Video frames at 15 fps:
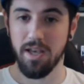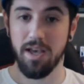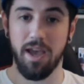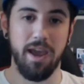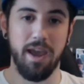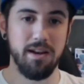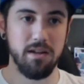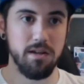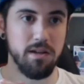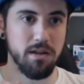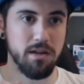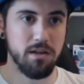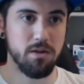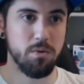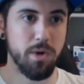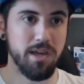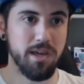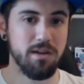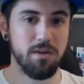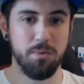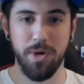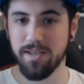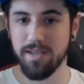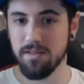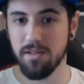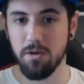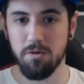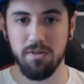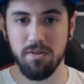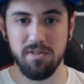And a quick
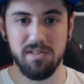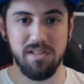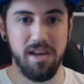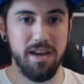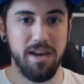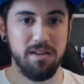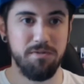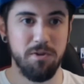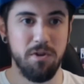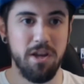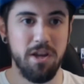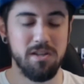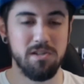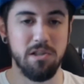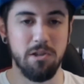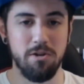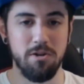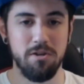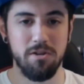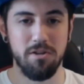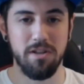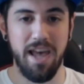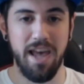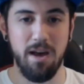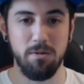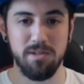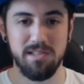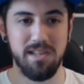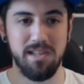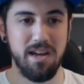note on the side: if you're here to learn on how to
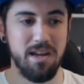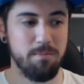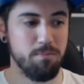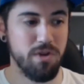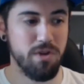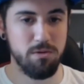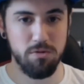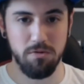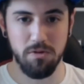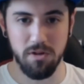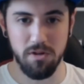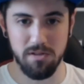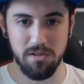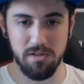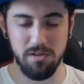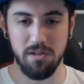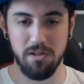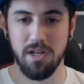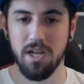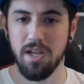set up retro console,